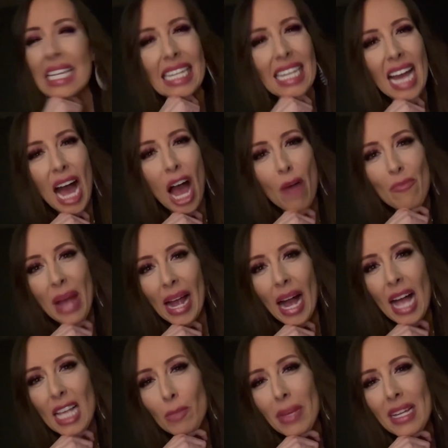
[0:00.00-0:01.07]
Yeah, my
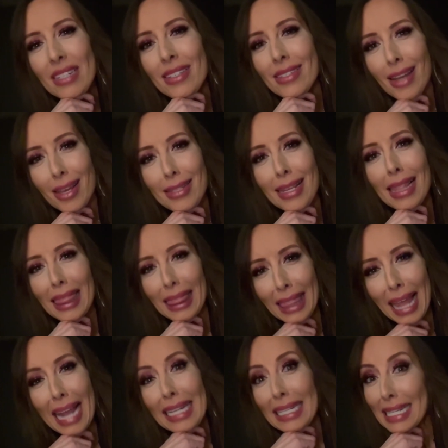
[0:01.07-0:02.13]
husband doesn't
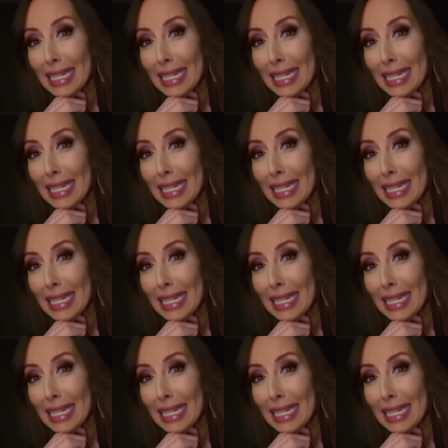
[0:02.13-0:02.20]
like